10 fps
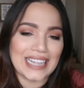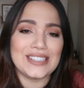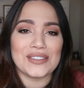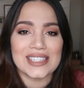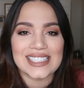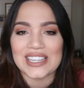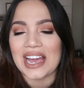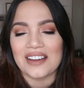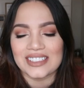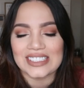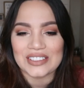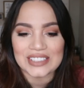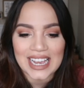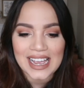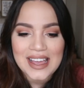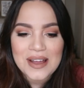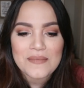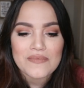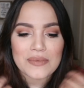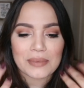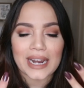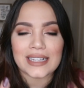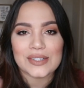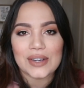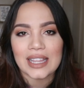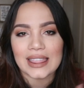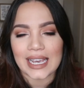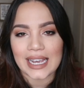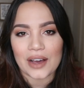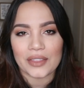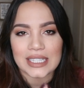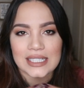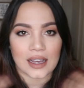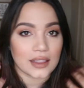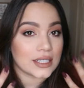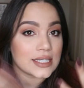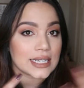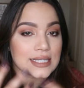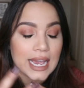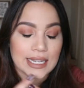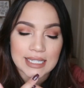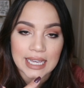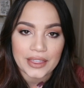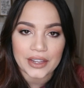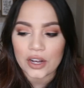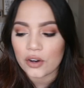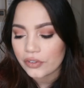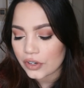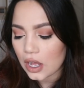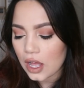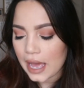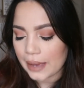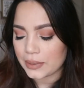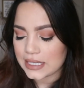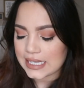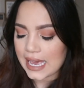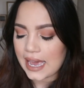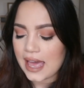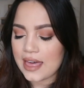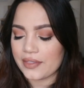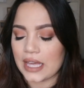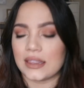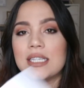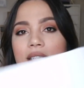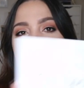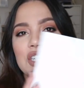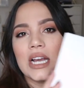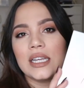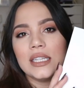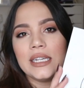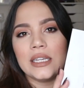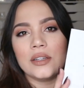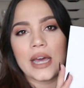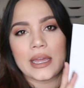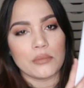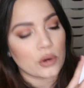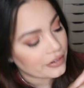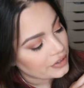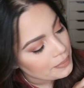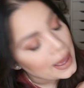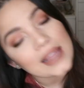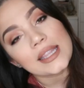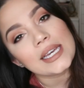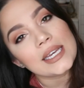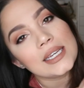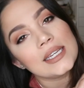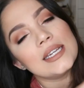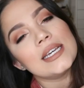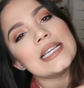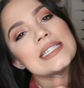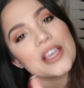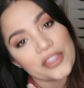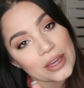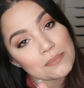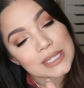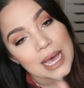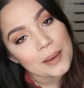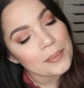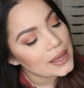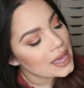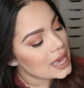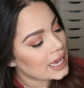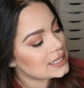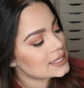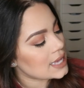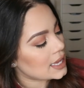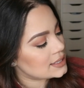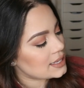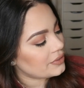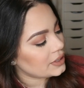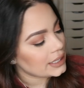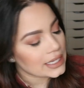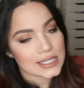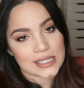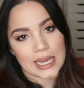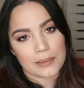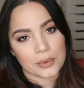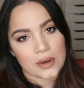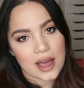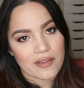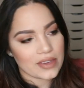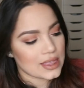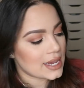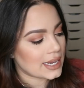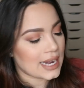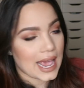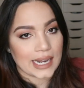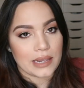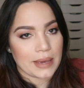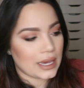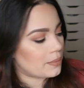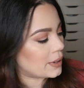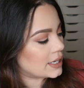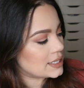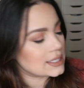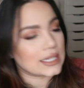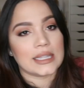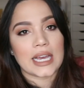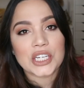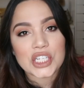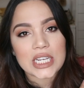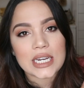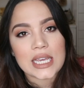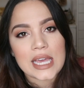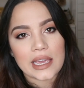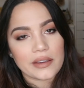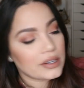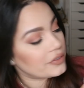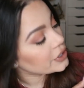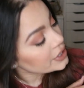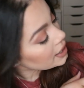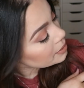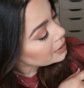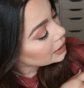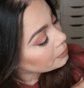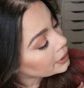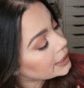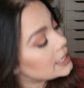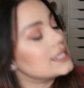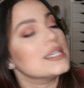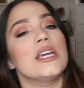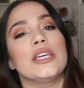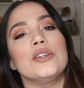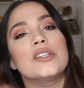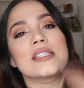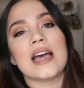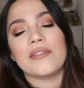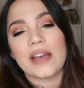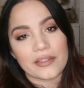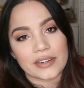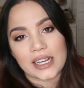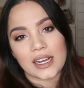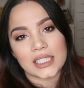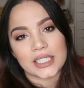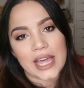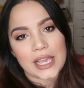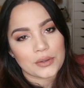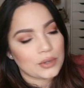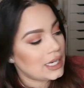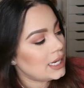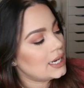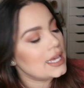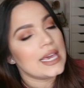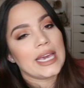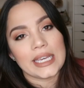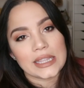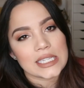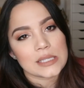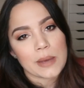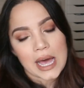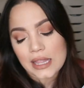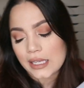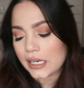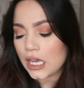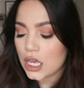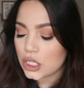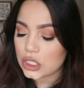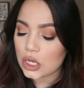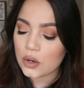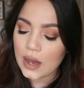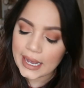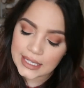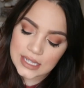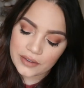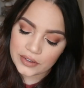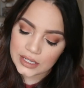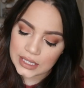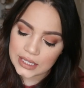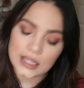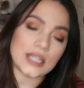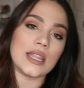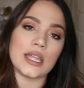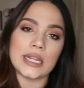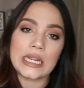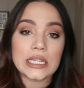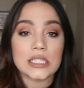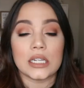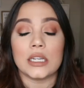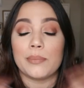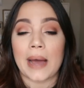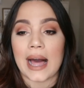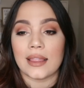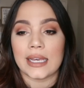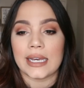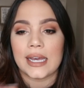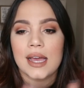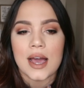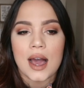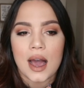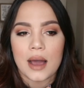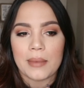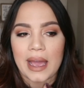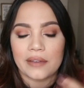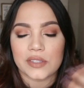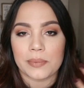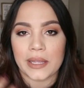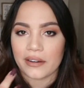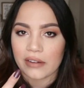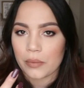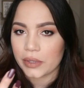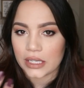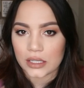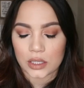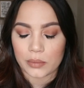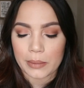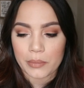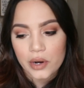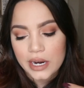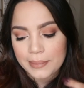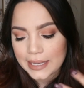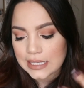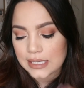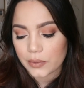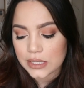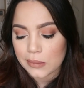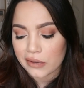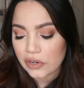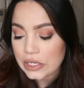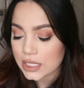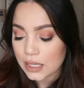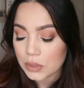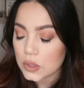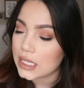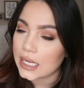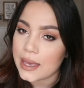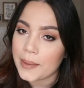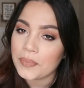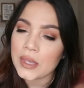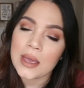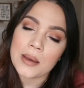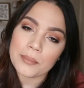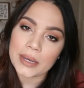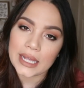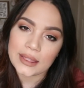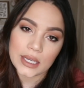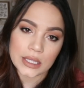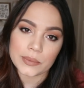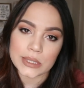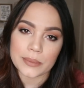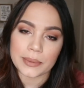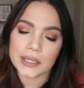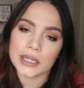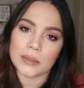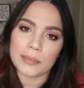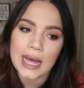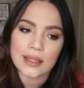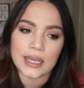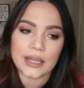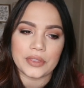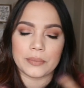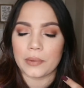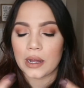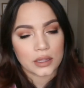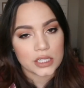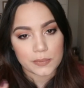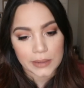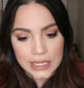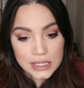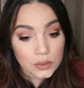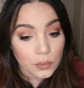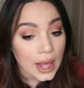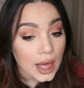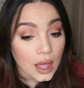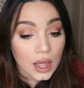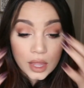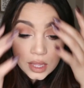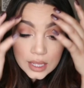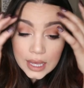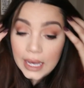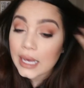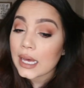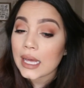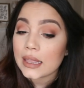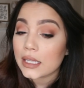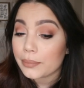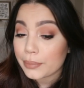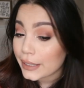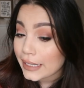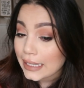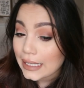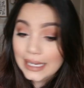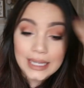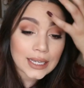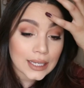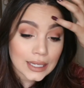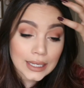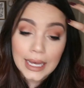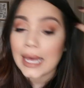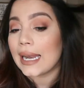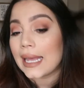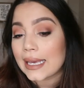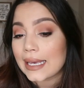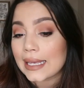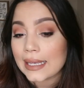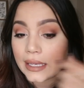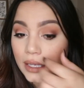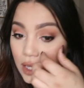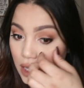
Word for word: I do this look every single day. But I do like how the colors like tie together. Overall, I would say that this Jaclyn Hill and Morphe palette is a thumbs up. It's definitely a staple, I feel like, in any makeup artist collection. Even if you're not a makeup artist, you just have every color that you need in this palette. So I definitely think that it is a good palette. Um, I have to play around with it a little bit more because it was my first time using it. But I think it was a pretty good palette. The colors blended well. I look pretty. I like it.